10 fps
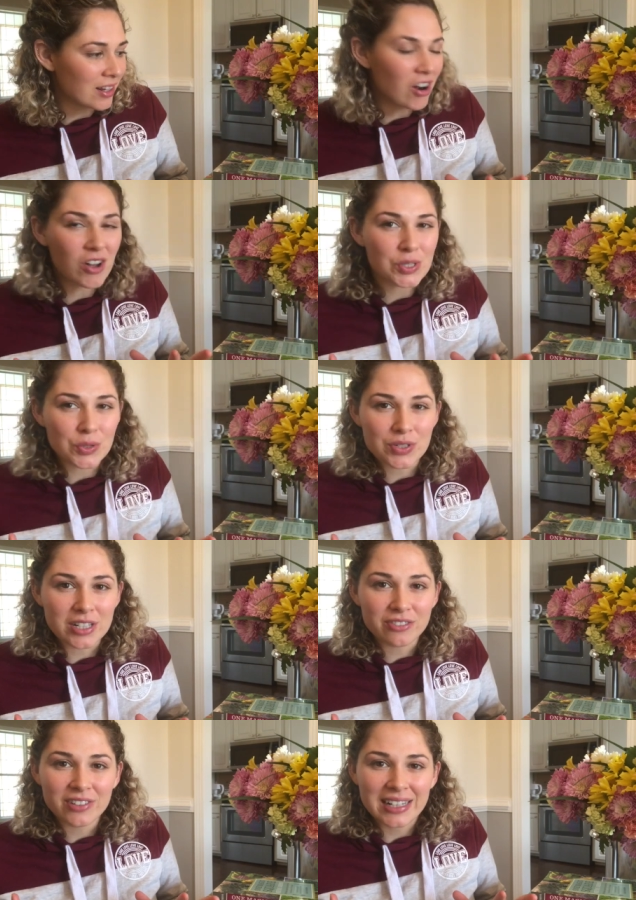They're all so
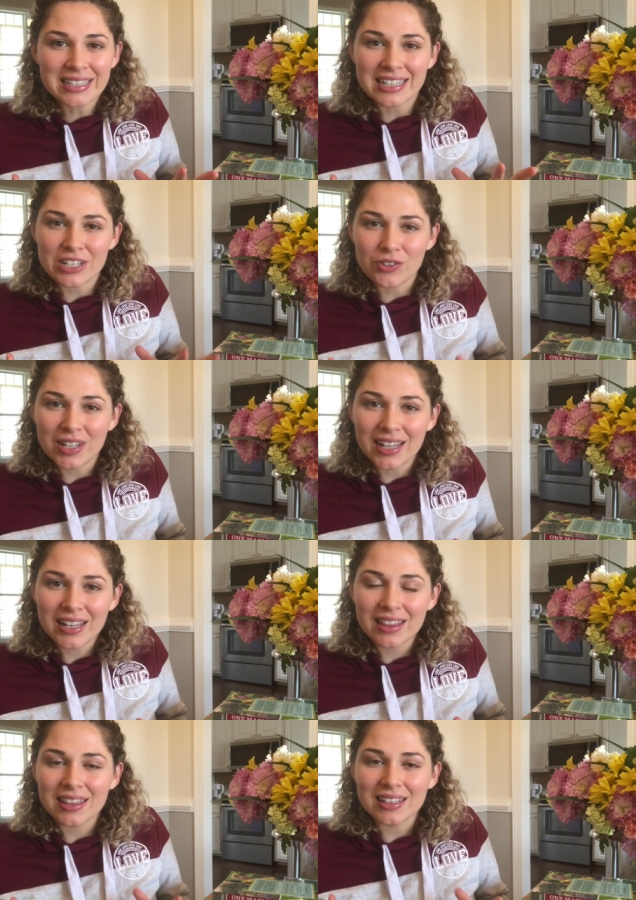different and
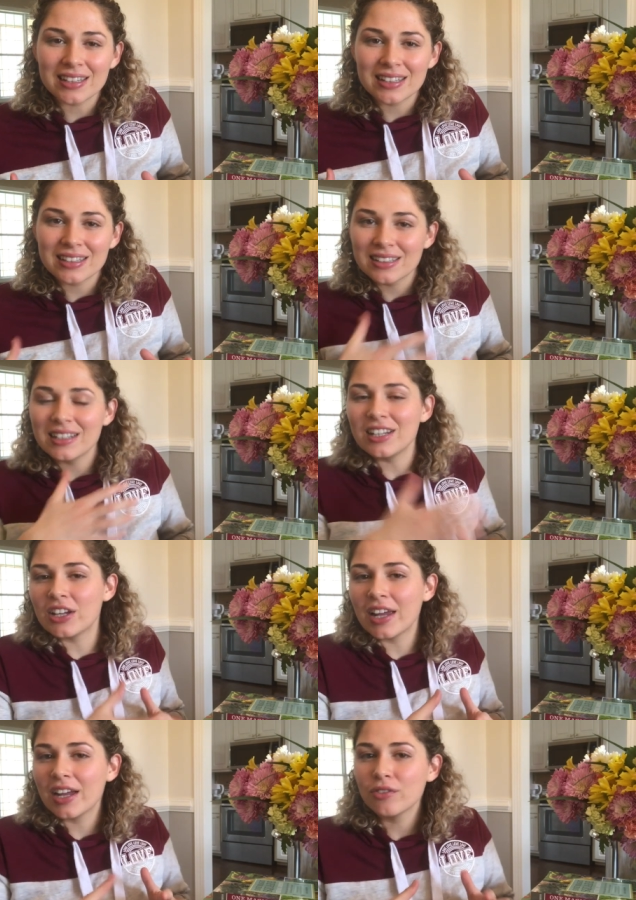unique that you
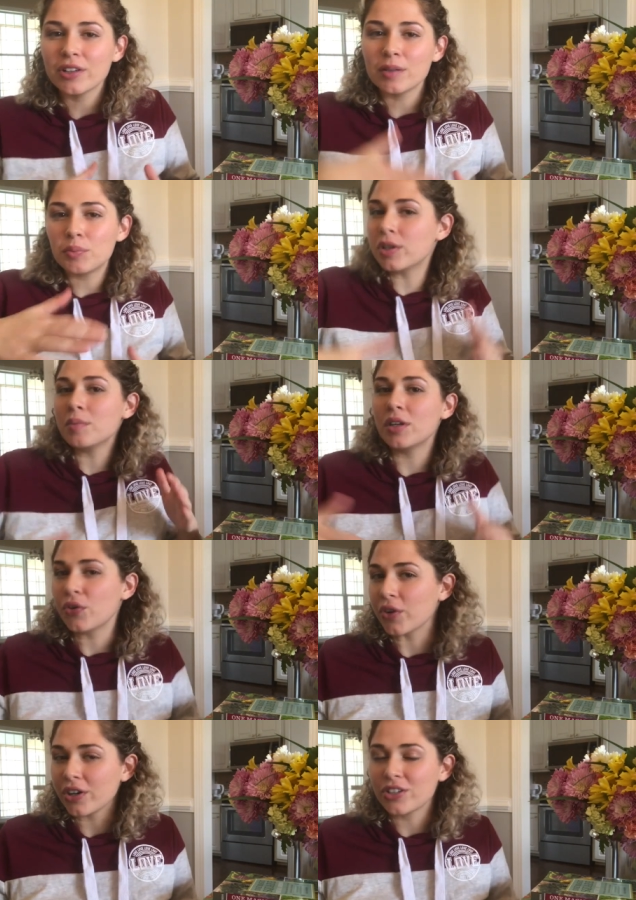can't really put them in an
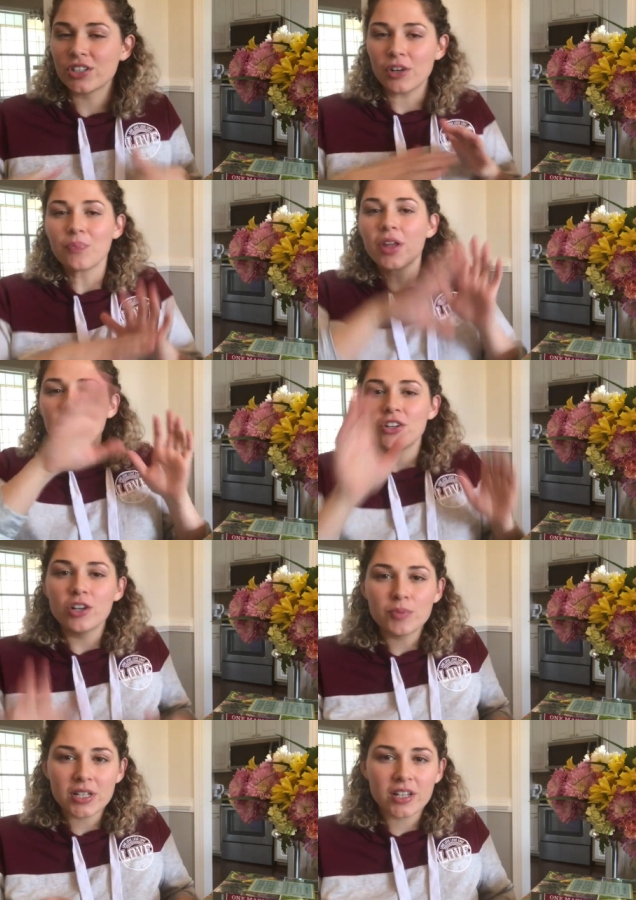order. So
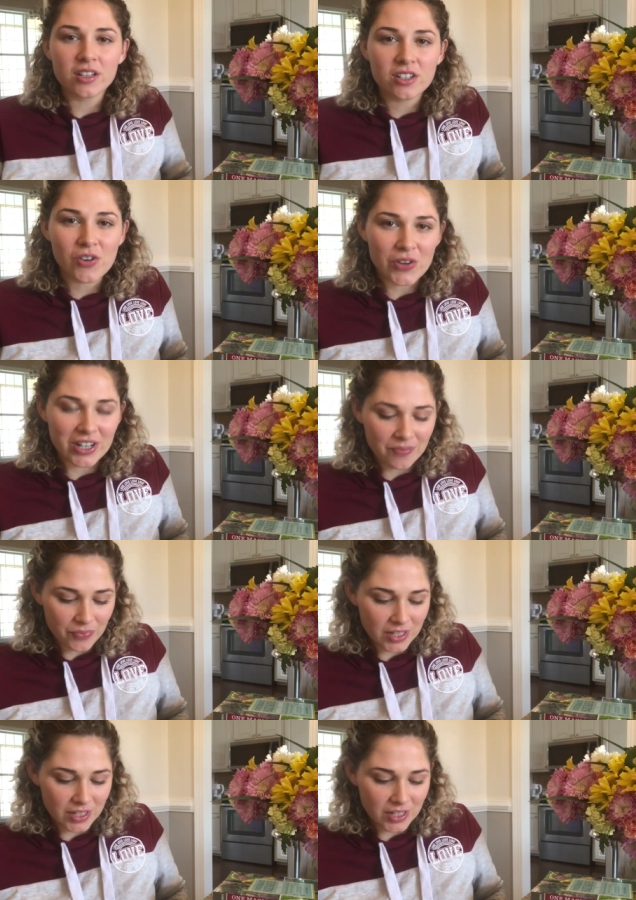no particular order.